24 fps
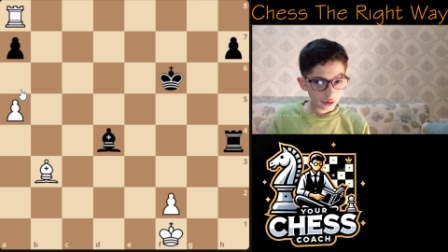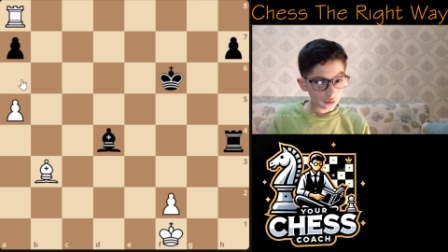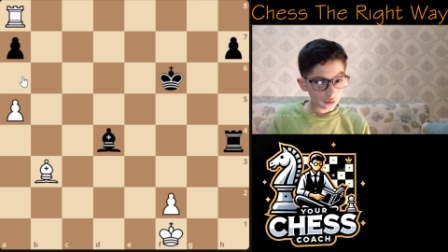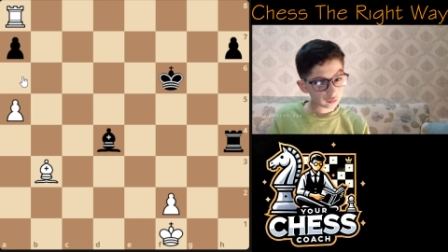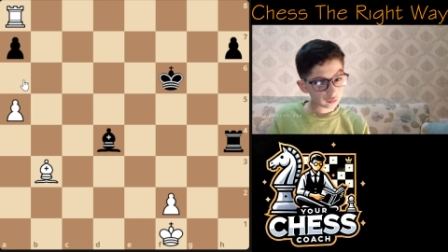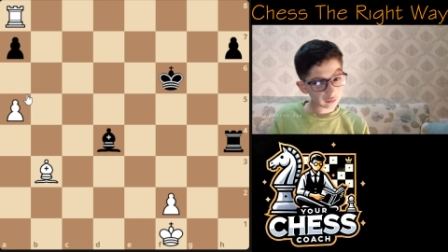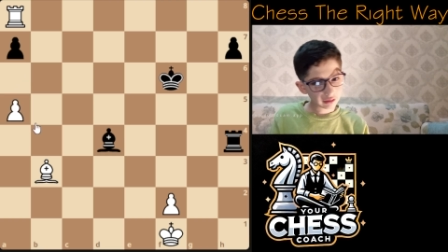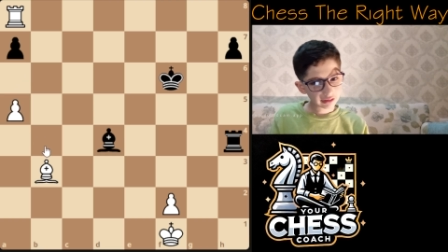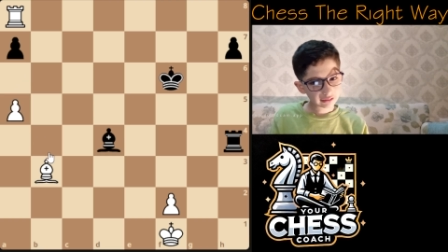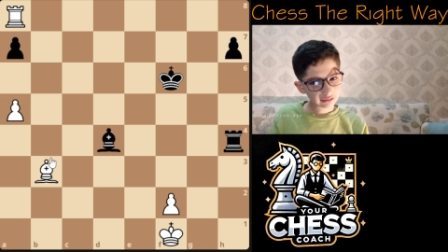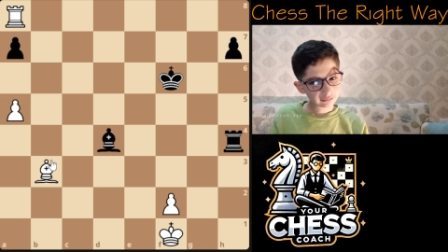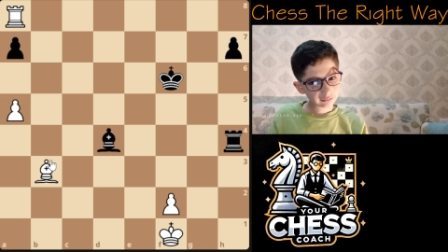
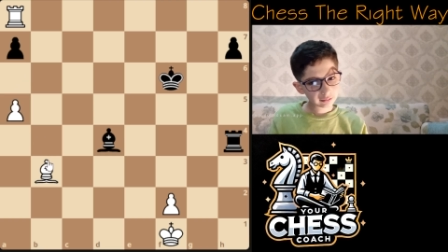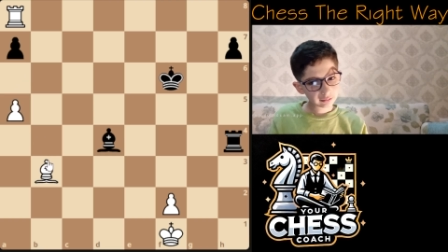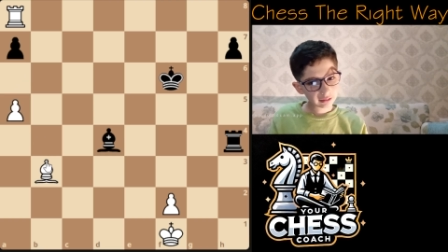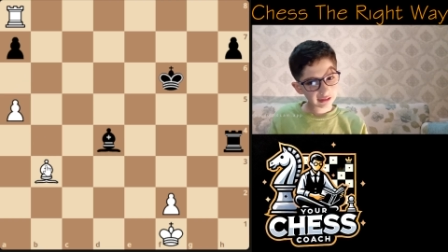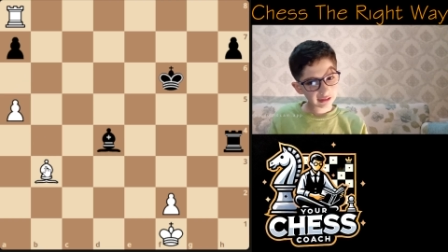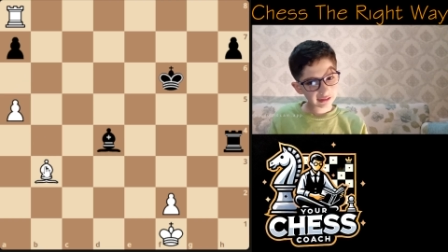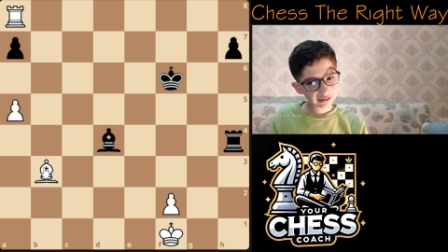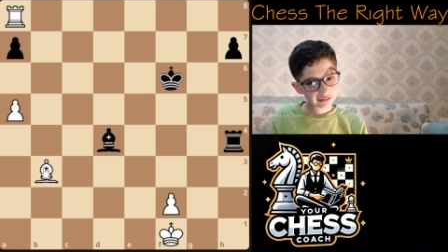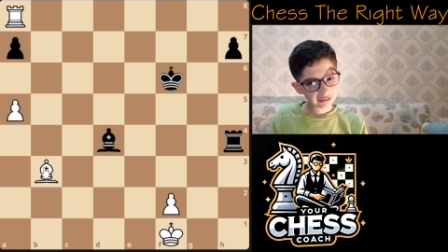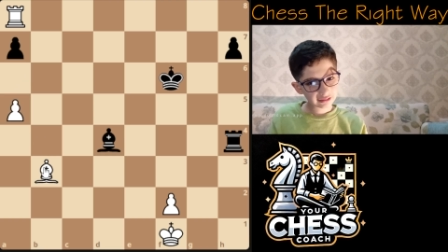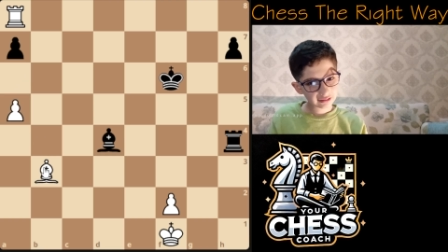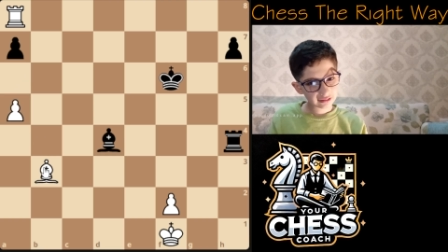
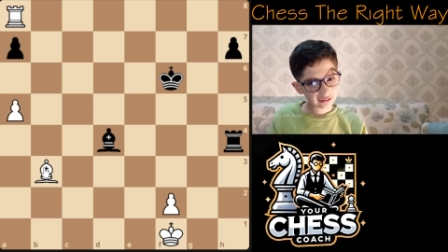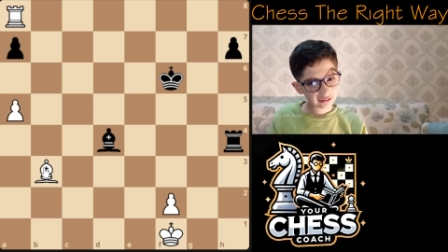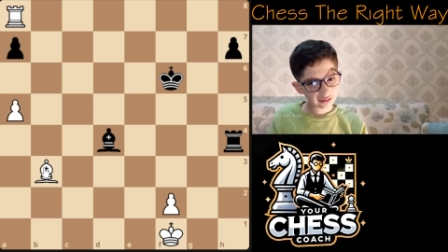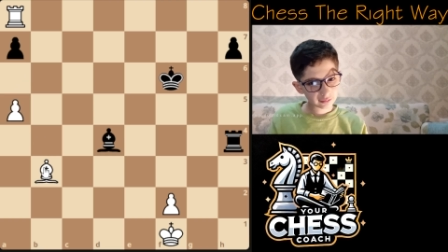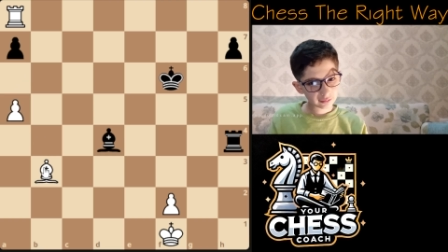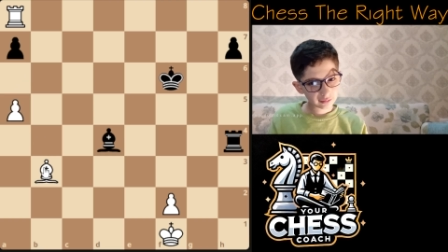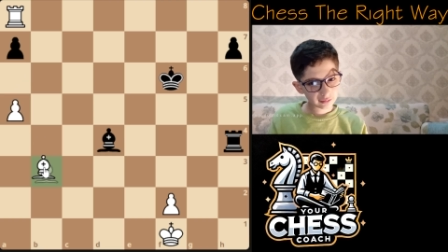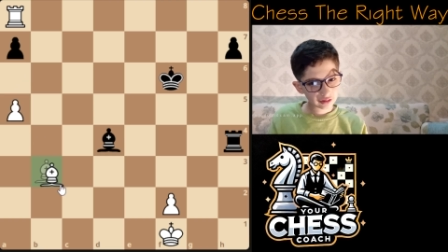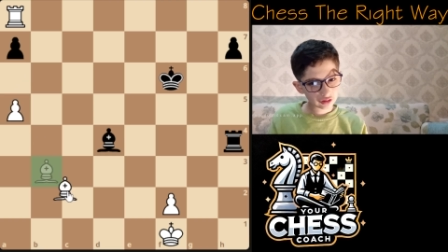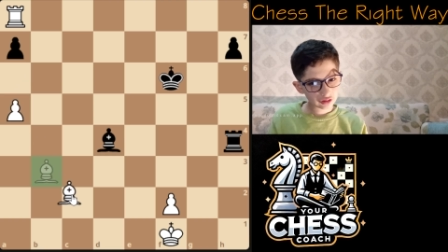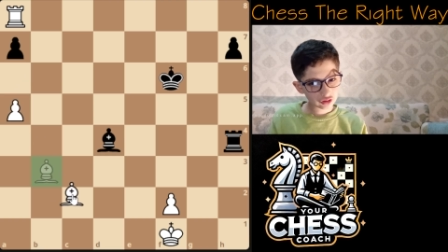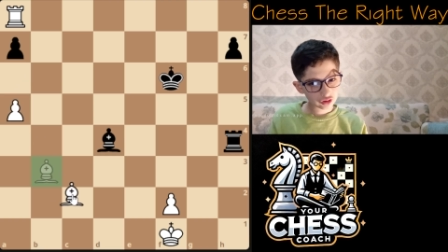in this
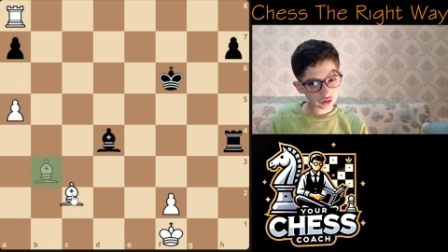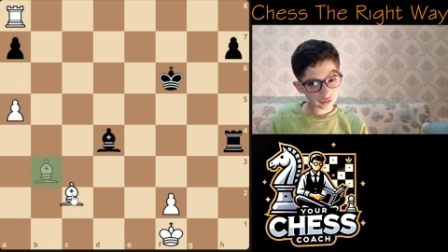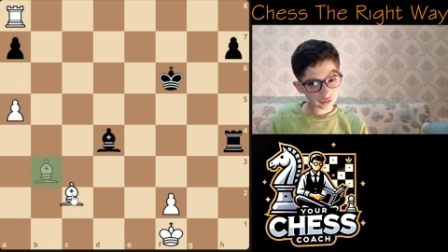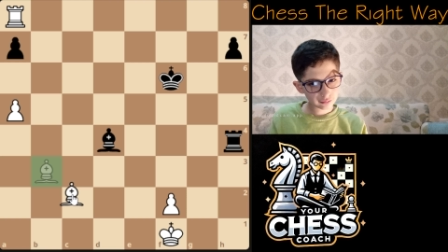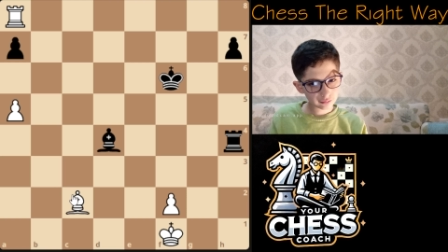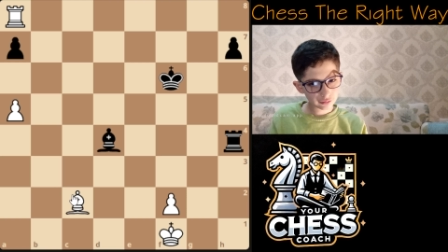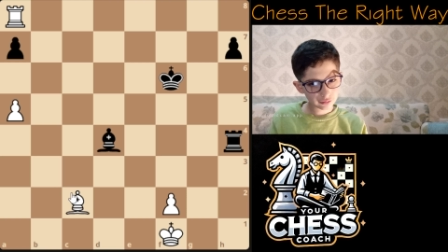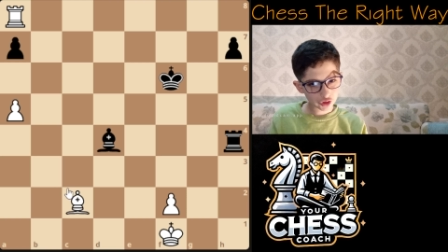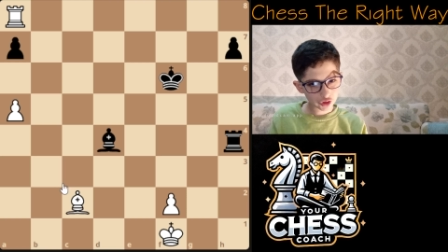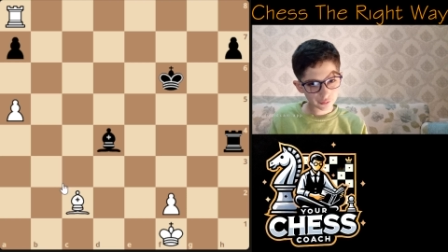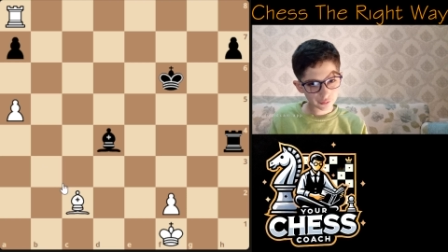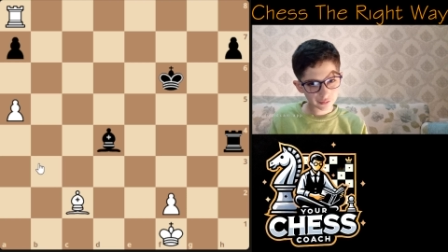position
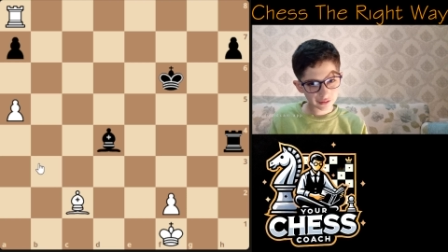bishop